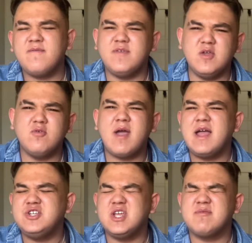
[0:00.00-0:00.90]
few
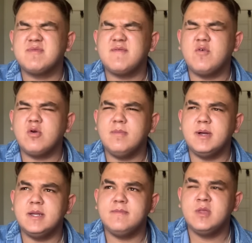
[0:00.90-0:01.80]
had jams before,
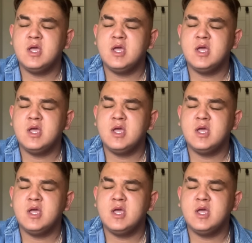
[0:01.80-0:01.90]
but